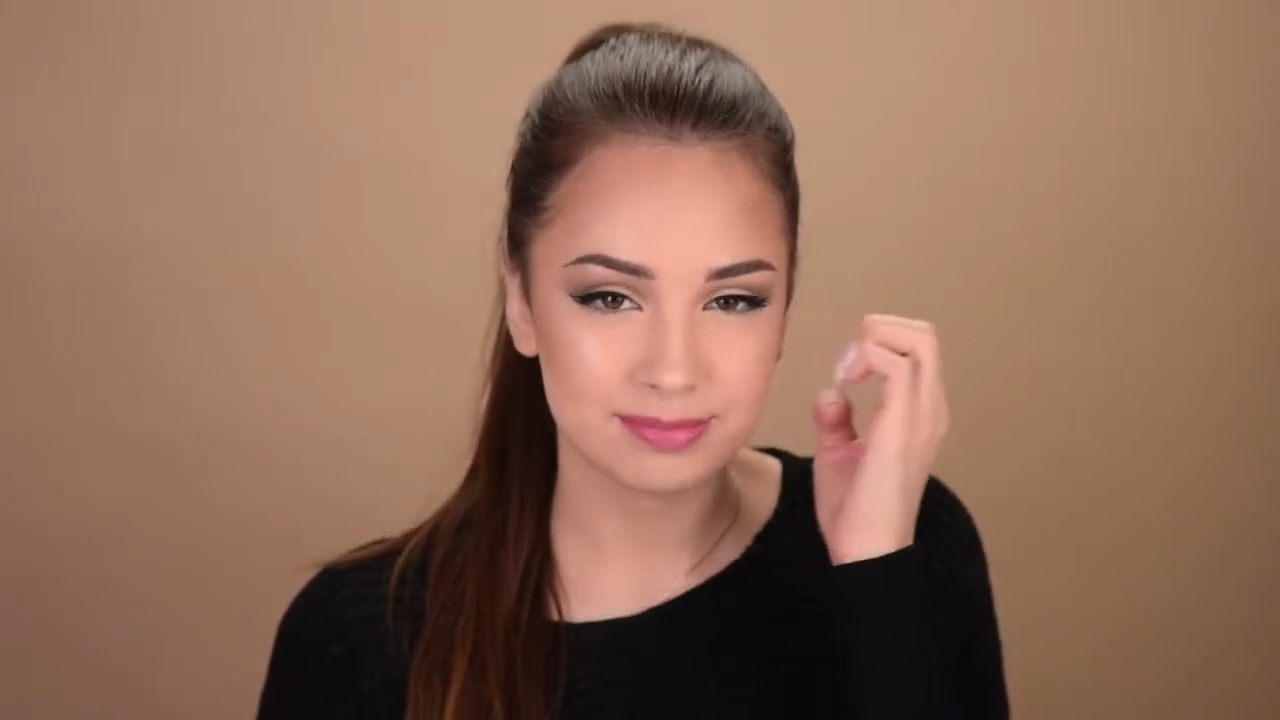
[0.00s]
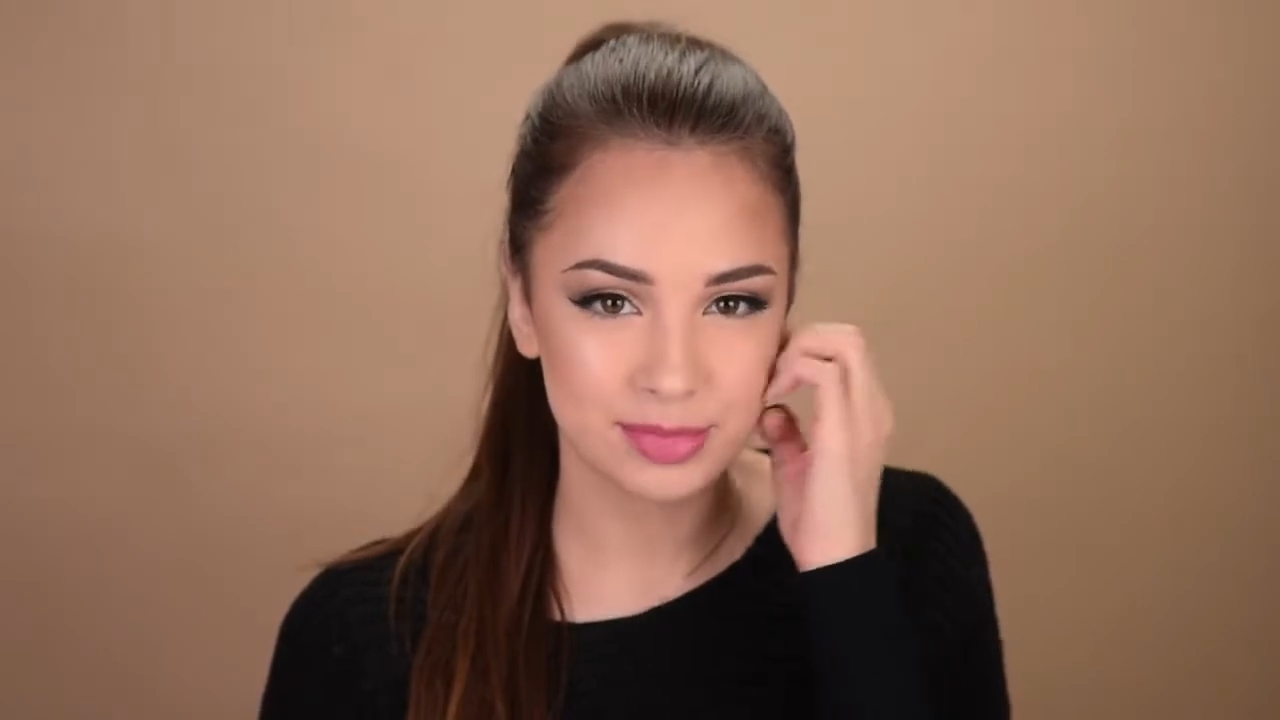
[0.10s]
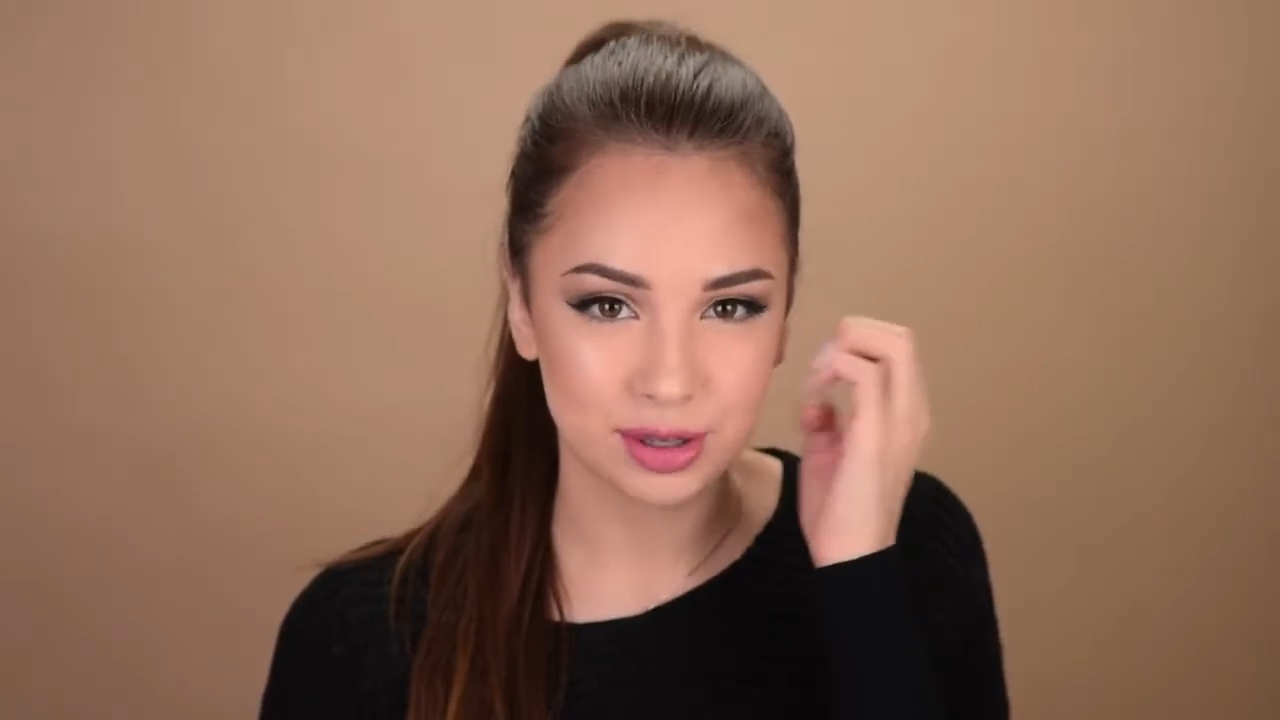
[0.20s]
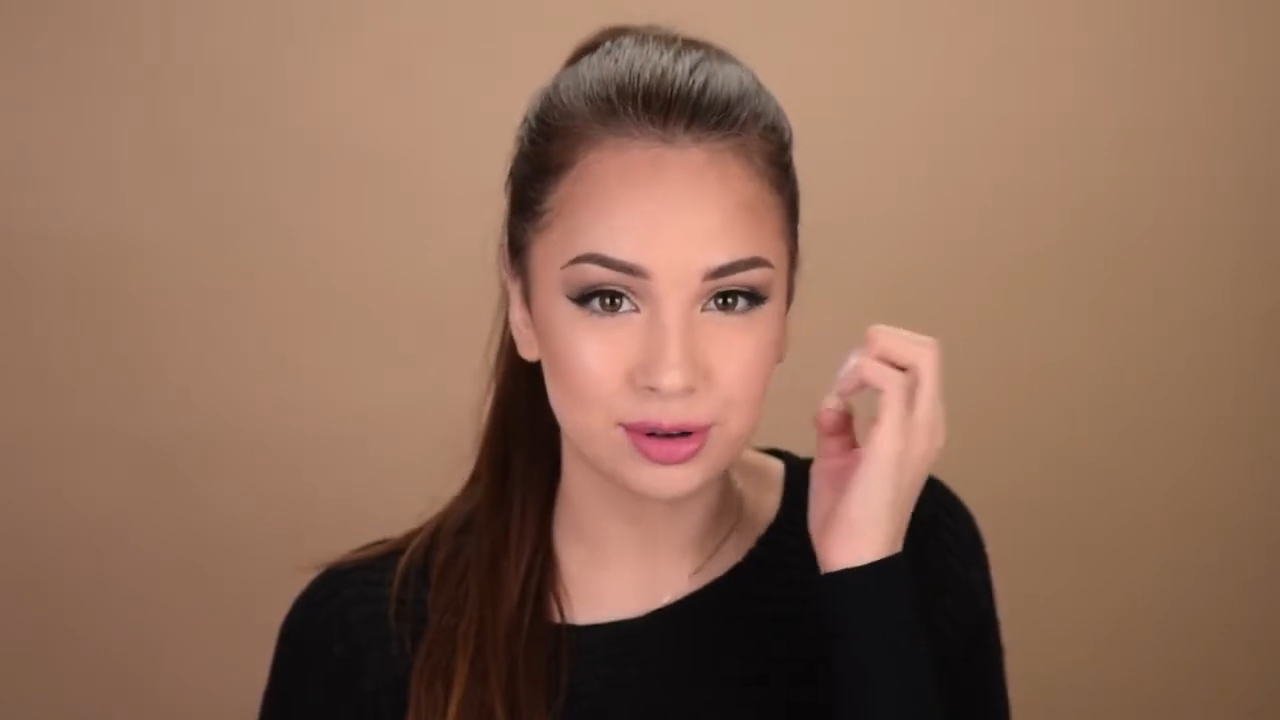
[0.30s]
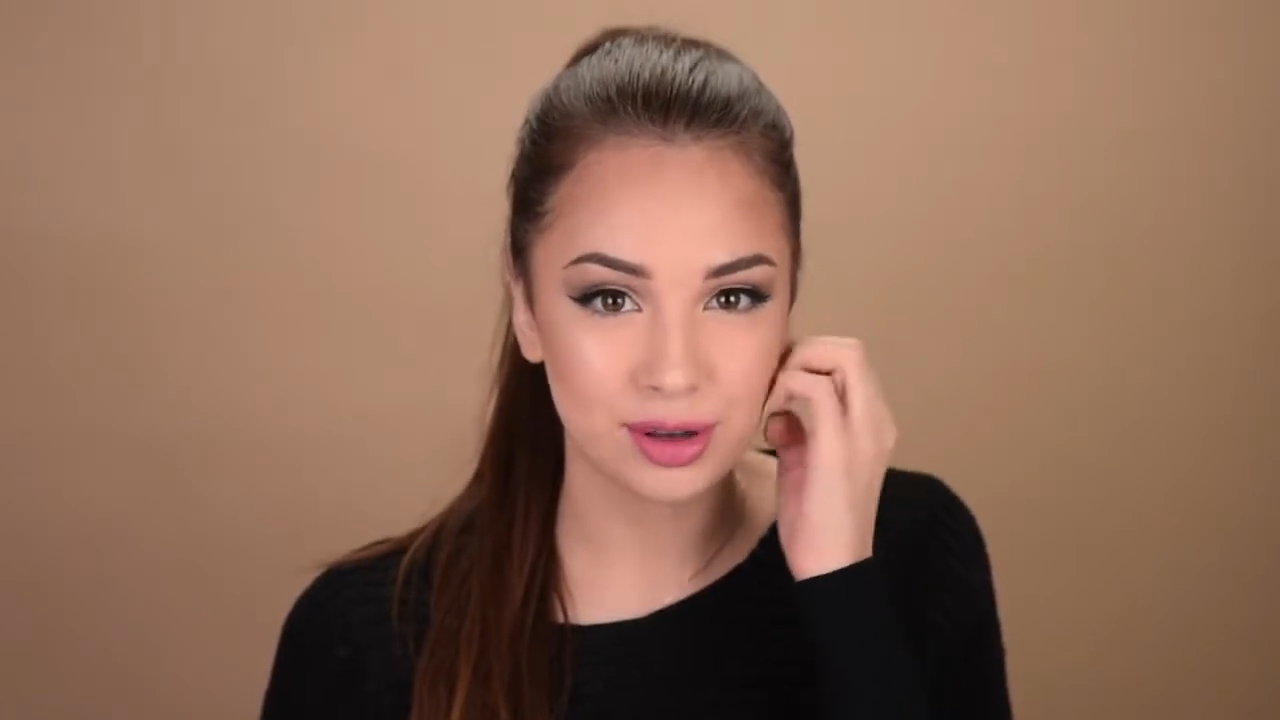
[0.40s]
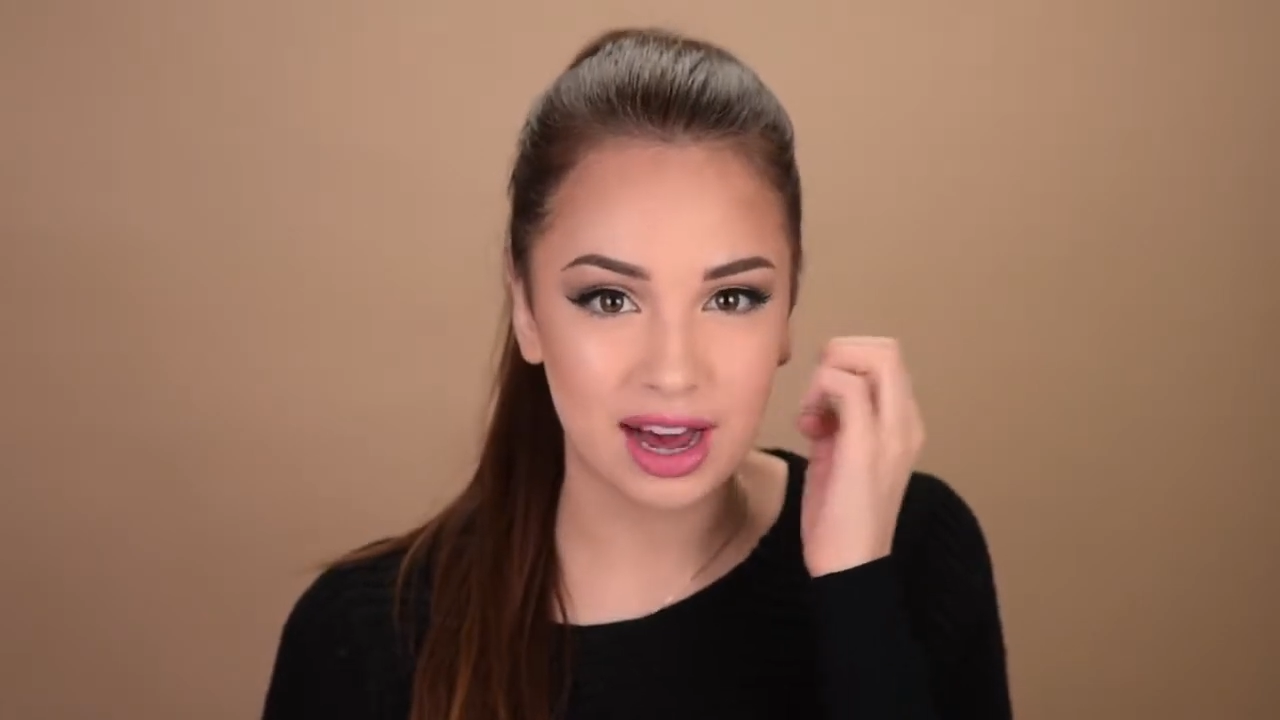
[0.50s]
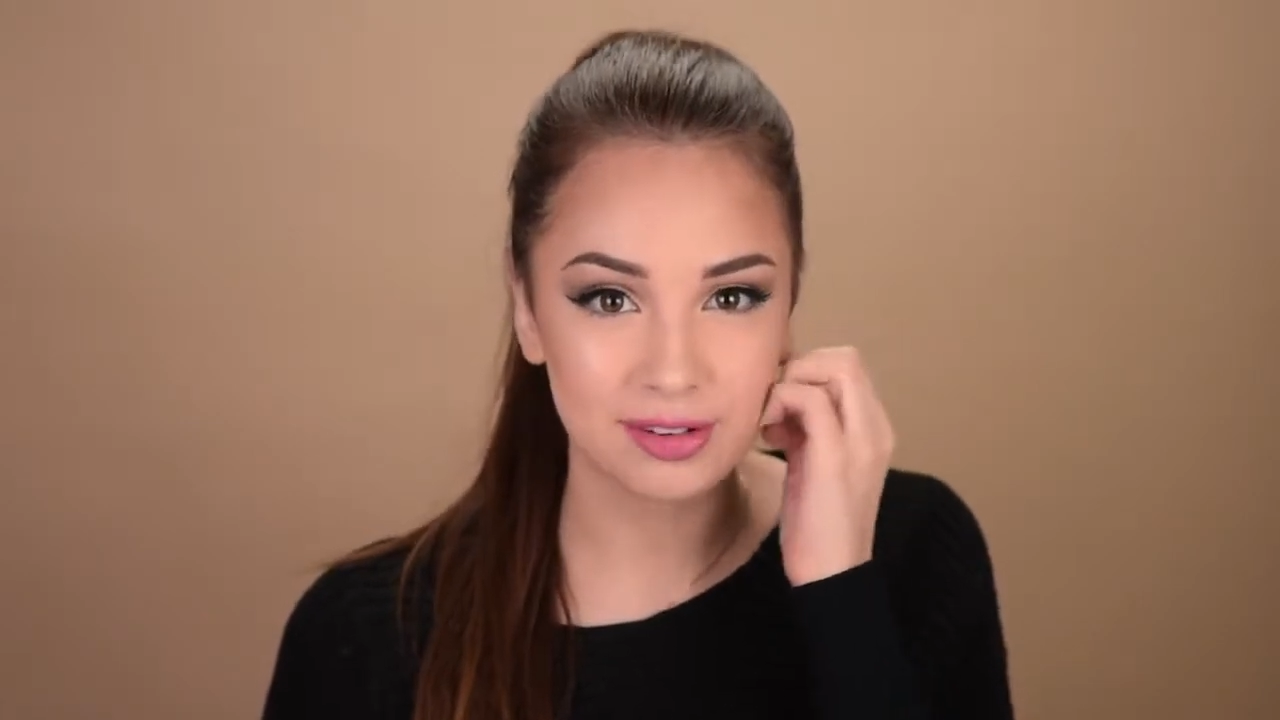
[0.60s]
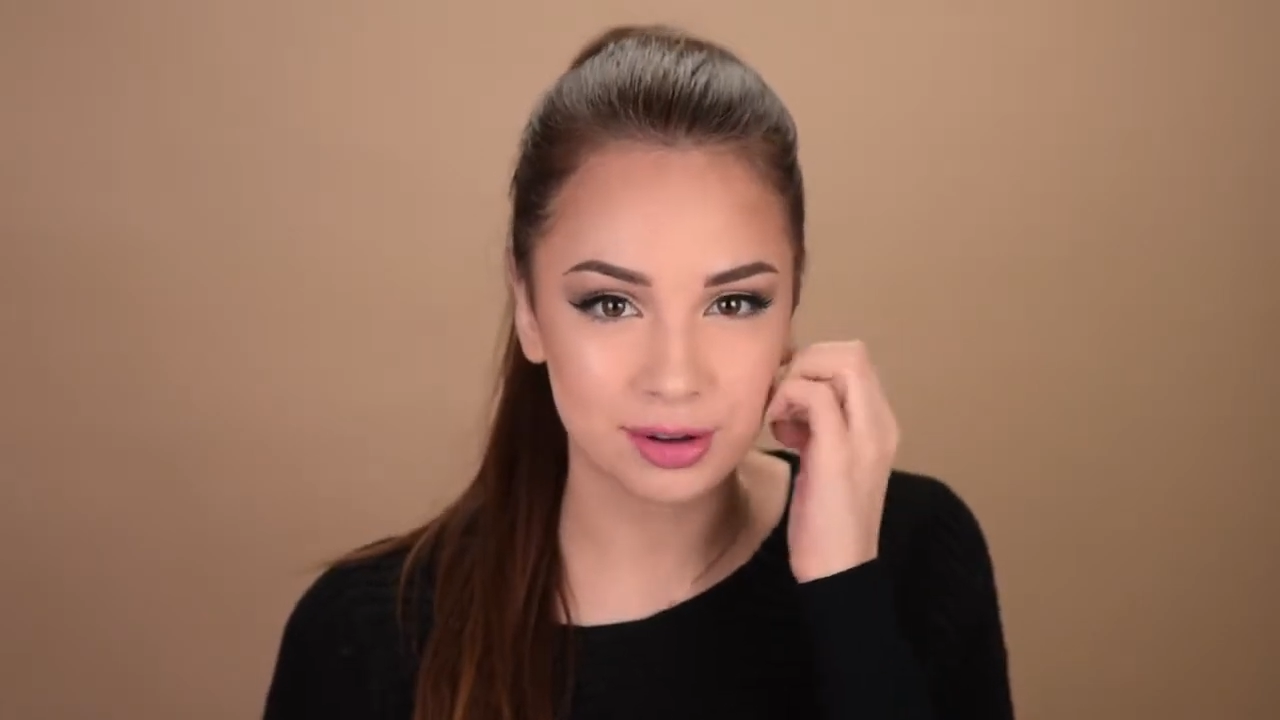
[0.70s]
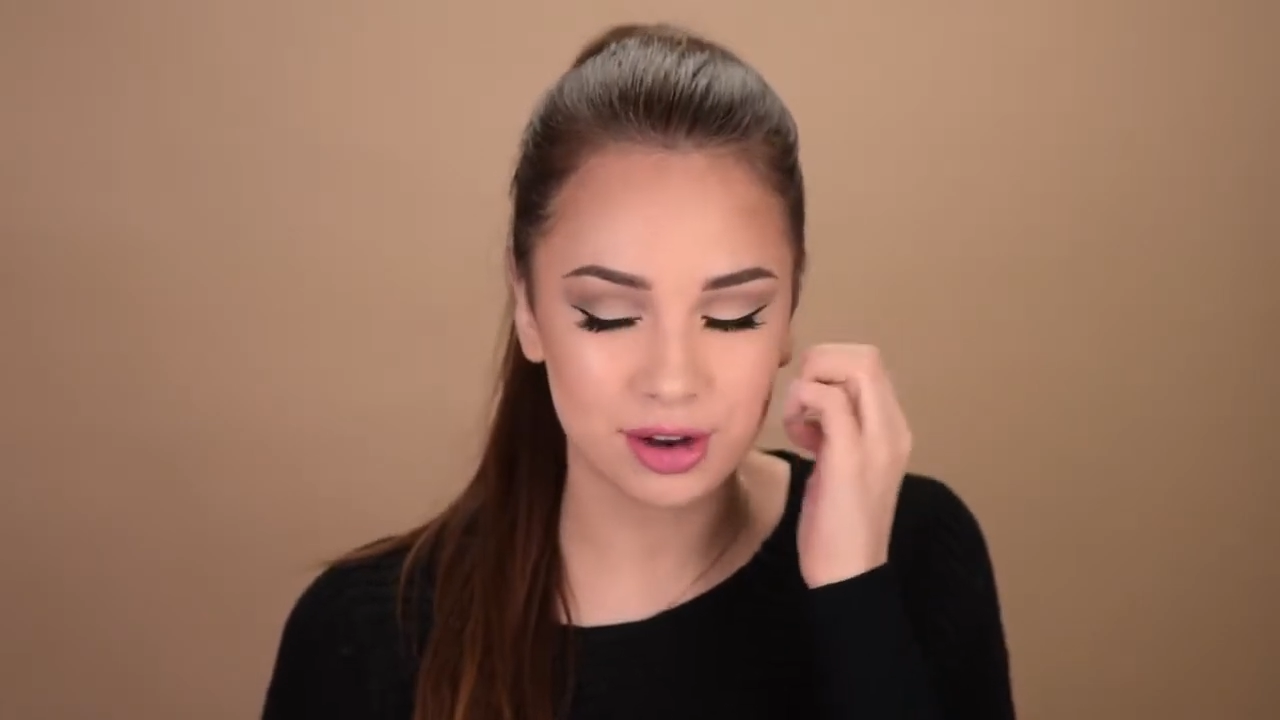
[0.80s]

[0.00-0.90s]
you know, you have it